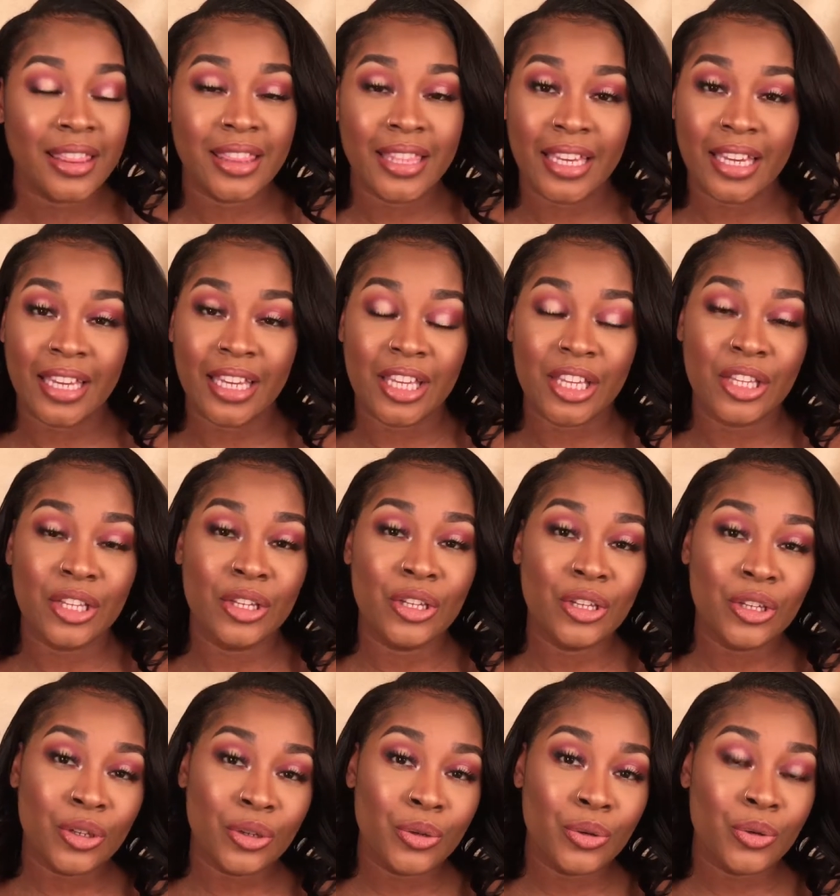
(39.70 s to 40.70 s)
Thank
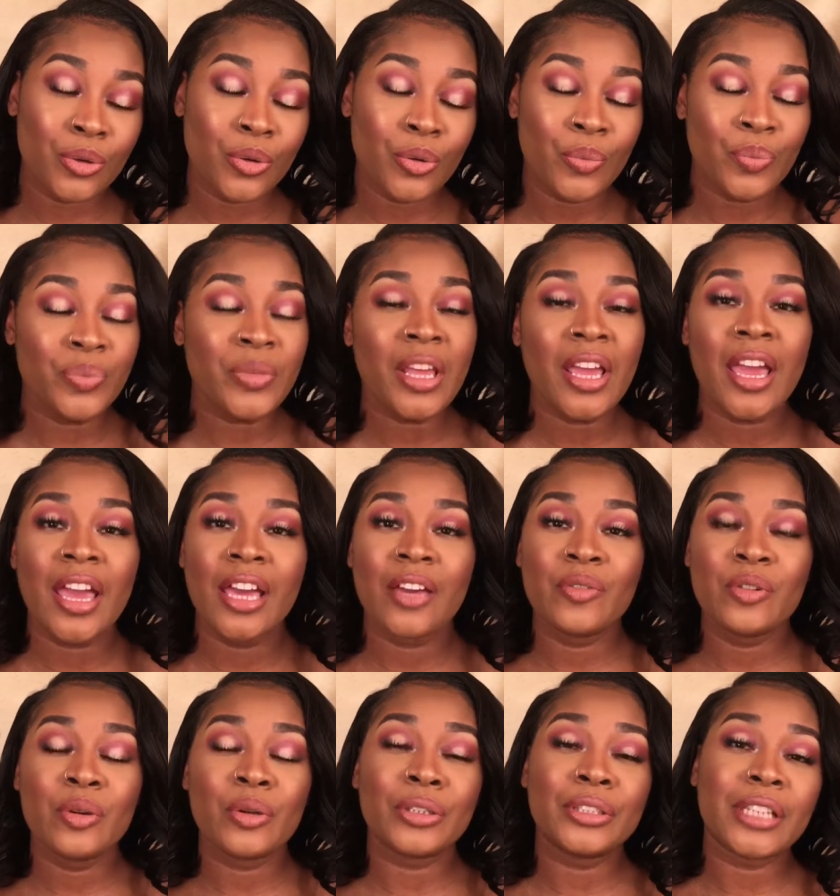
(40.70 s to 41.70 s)
you. If
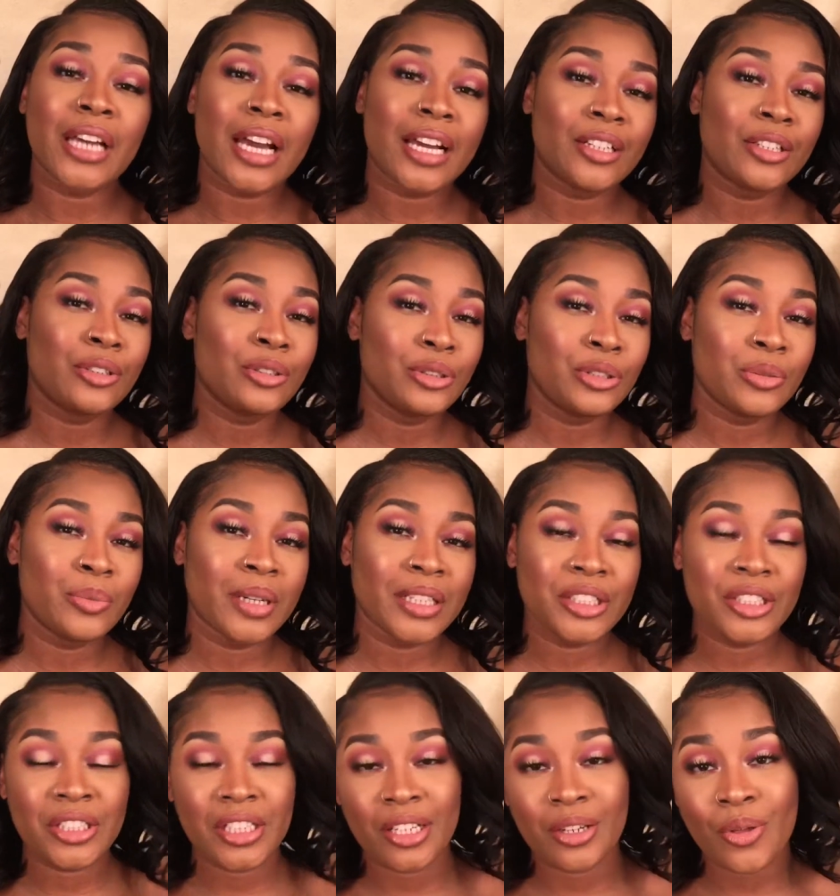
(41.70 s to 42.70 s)
you are not new to my
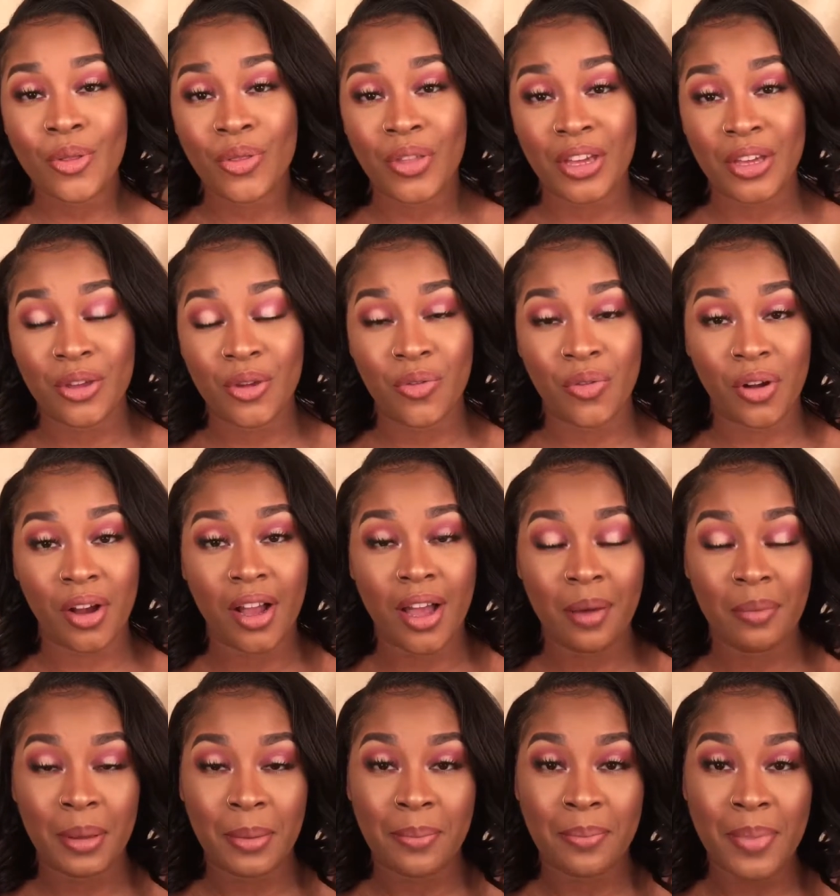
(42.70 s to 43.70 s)
channel, thank you for
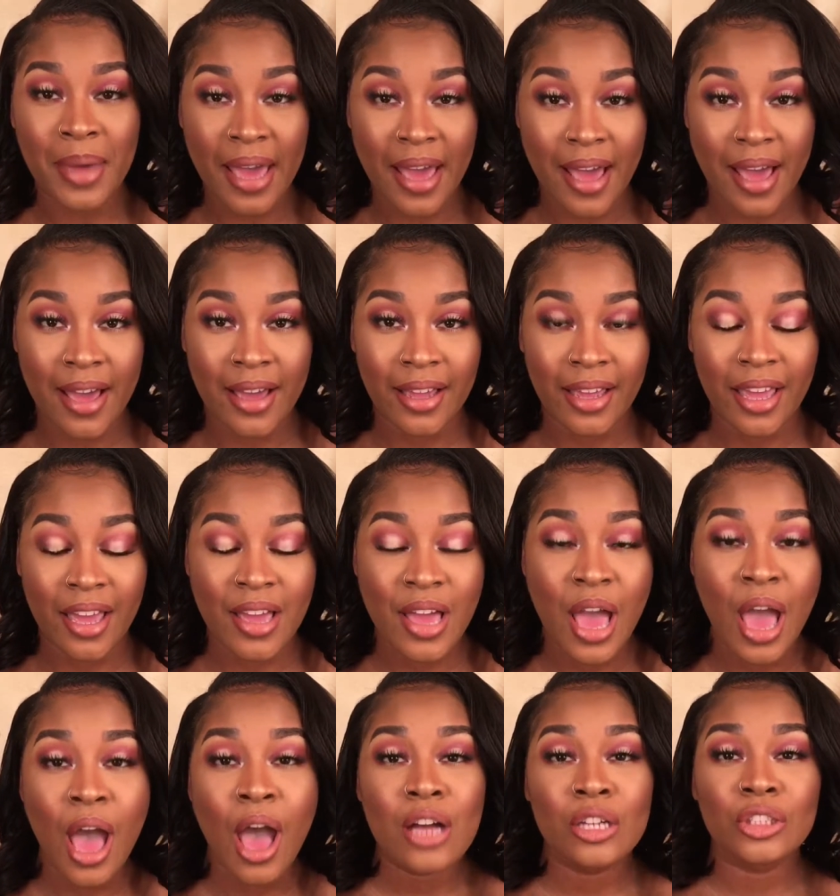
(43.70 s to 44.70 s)
coming back.
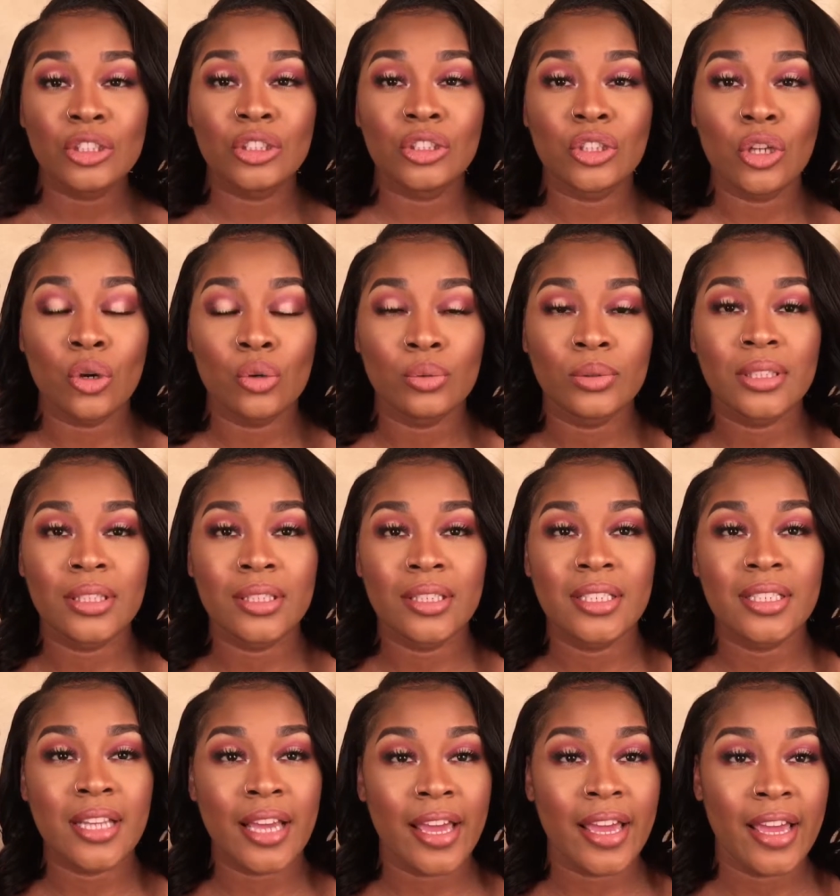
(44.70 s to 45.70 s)
So
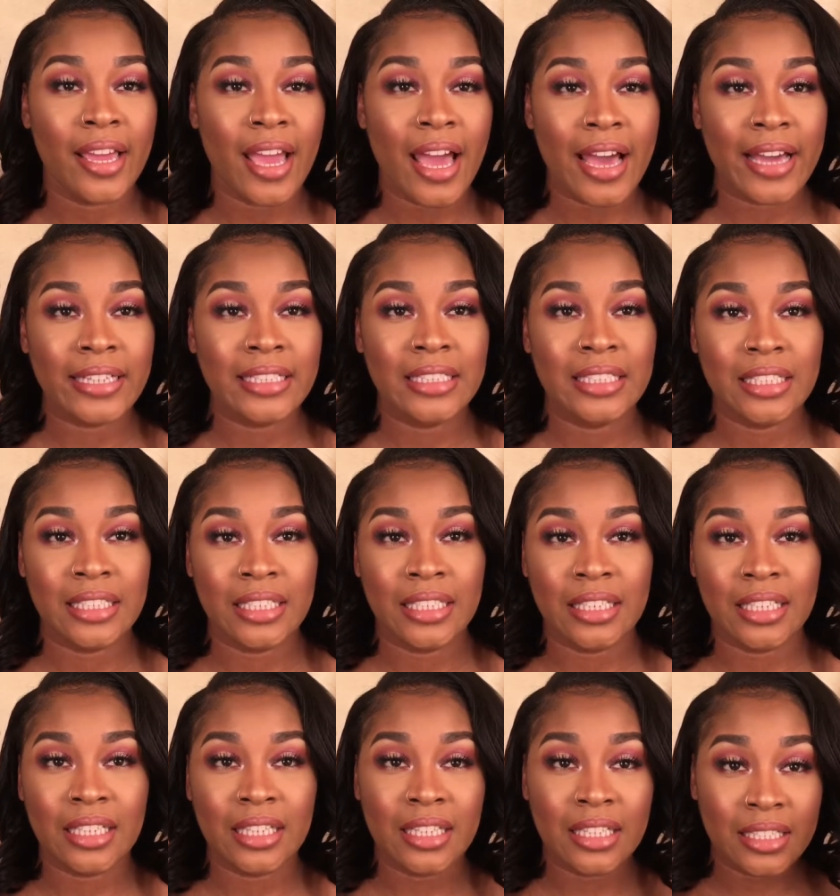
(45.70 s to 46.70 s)
today I
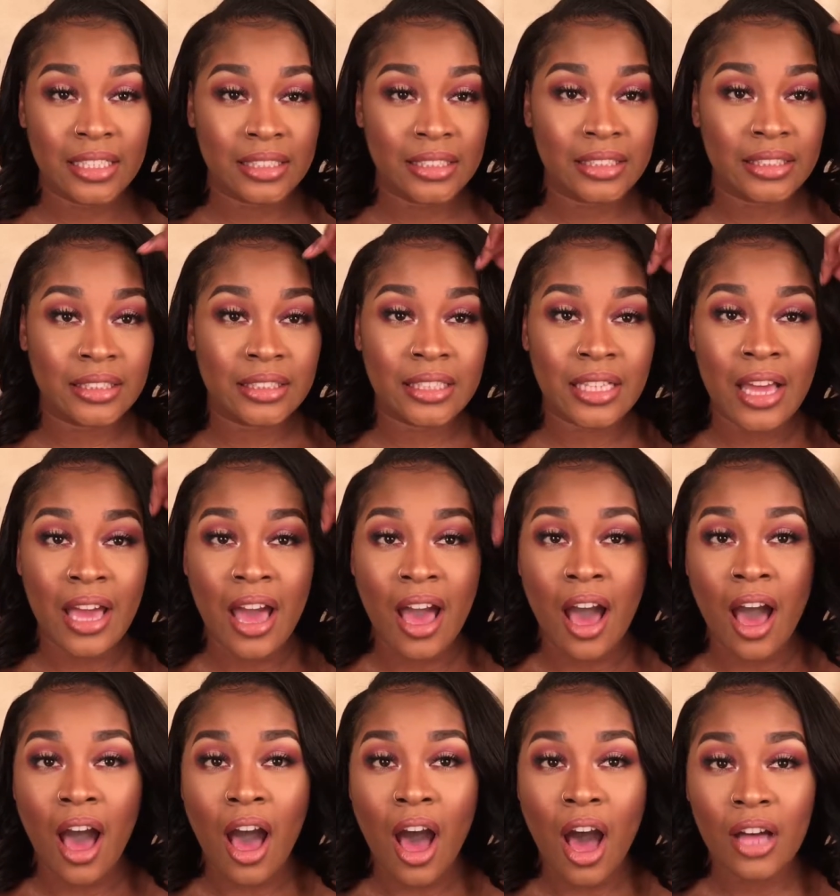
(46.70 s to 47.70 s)
did this
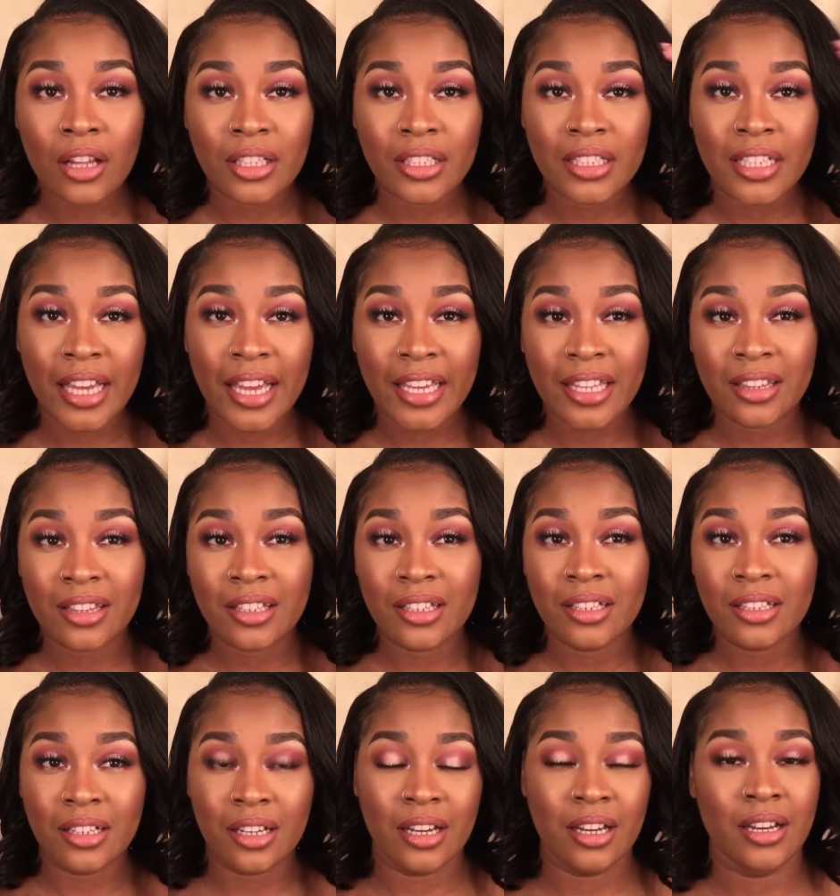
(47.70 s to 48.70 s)
holiday
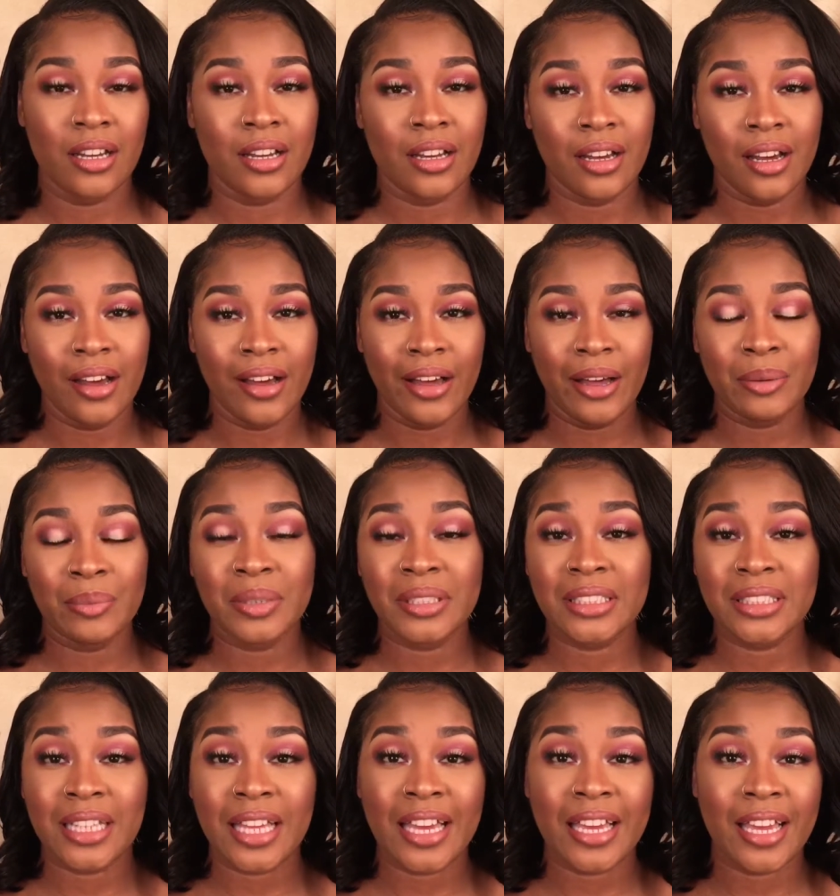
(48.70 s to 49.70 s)
look. Um,
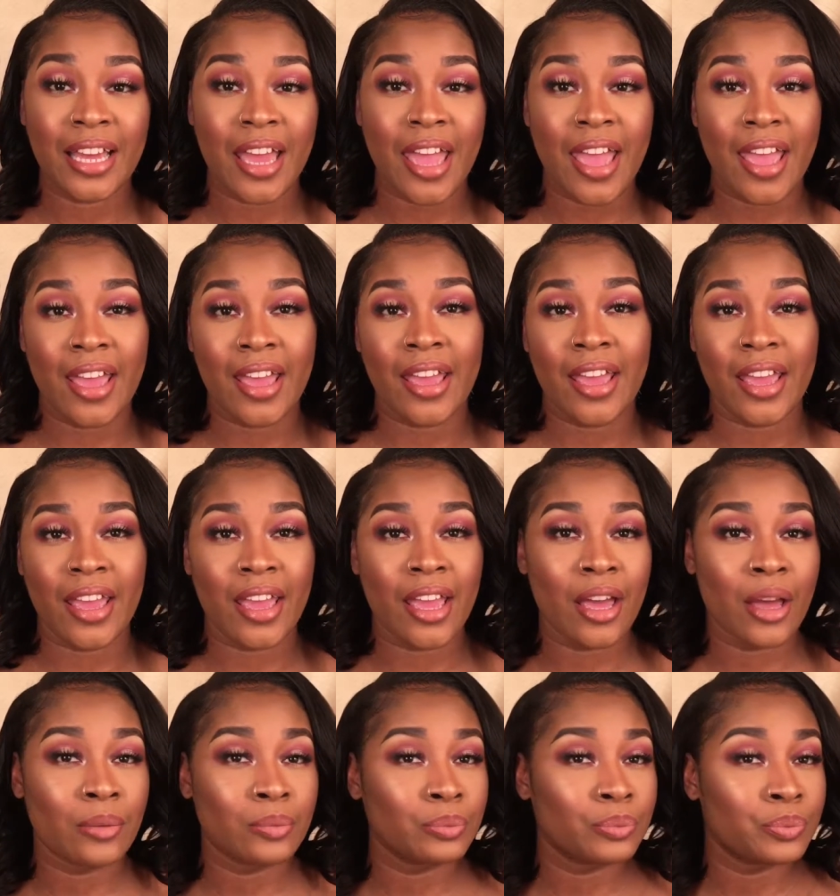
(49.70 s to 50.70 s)
it's like a